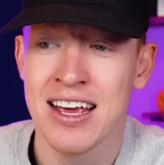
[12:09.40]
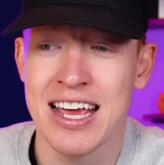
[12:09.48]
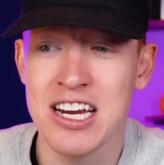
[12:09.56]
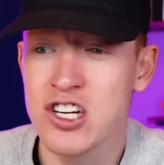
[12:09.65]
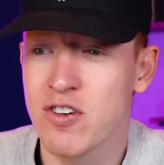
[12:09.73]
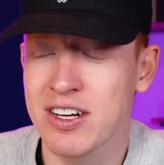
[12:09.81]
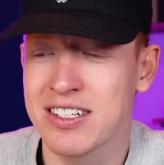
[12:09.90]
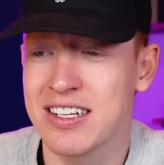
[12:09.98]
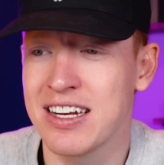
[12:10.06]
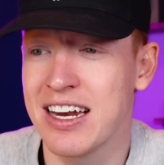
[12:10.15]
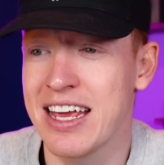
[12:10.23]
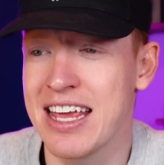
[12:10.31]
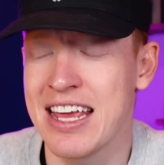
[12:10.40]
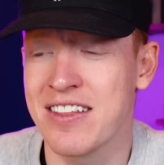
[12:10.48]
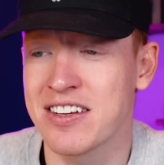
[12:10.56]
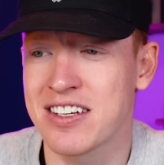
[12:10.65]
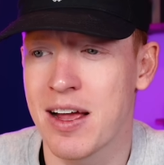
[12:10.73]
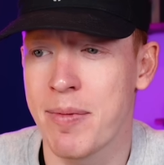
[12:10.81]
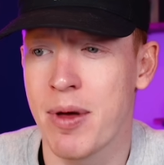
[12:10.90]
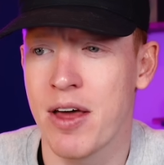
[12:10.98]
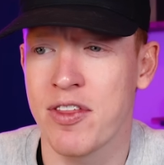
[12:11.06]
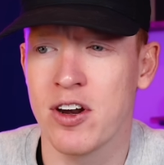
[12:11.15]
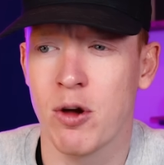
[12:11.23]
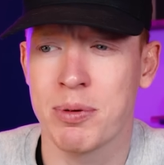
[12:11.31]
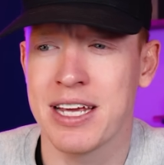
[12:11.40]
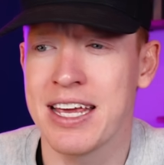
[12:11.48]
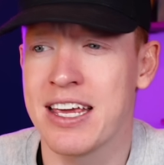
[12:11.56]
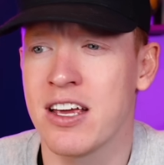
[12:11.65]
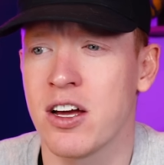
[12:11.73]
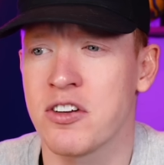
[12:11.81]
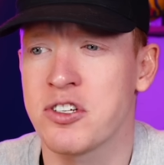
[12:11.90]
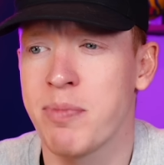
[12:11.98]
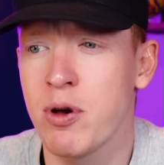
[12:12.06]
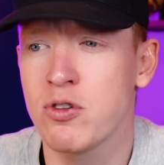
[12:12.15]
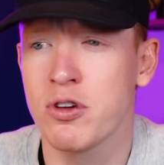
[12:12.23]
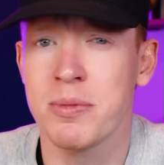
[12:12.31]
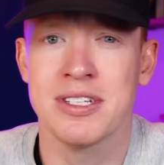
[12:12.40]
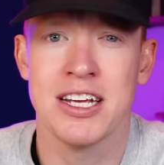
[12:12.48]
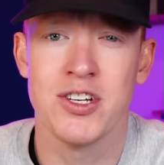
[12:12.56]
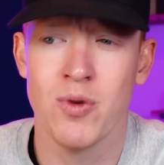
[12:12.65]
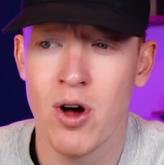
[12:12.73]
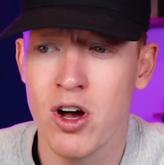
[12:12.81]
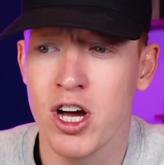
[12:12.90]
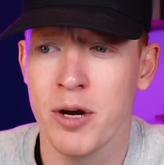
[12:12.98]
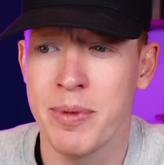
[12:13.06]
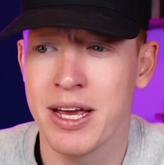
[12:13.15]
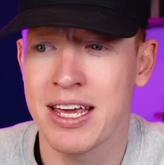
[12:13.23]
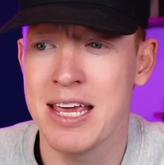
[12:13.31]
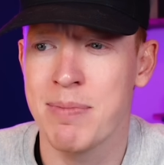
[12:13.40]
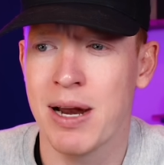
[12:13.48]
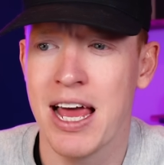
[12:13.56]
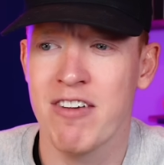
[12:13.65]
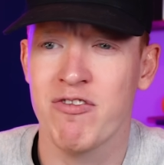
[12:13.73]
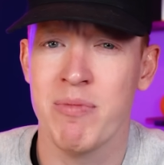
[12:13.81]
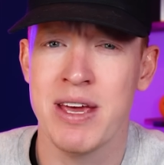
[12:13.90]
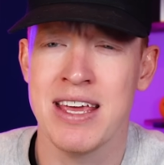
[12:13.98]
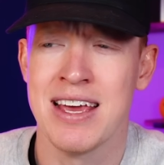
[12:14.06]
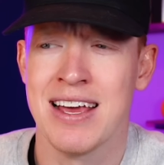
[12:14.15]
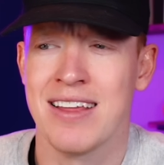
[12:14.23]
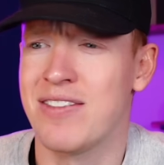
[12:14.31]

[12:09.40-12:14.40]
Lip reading: Interestingly, in the summer, I think Lopetegui kind of spoke to him and said, "You are going to be a key player for me."